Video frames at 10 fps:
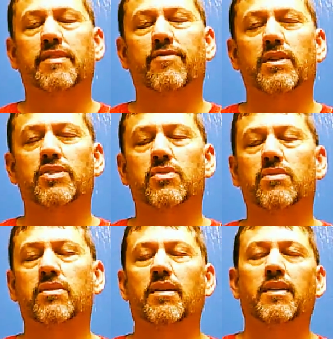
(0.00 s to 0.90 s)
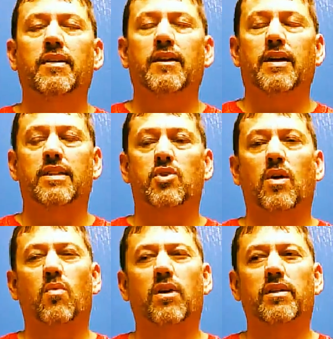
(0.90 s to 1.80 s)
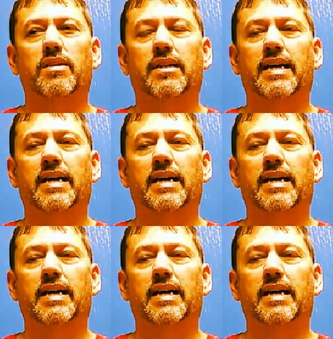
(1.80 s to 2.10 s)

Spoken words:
differential. And so I wanted to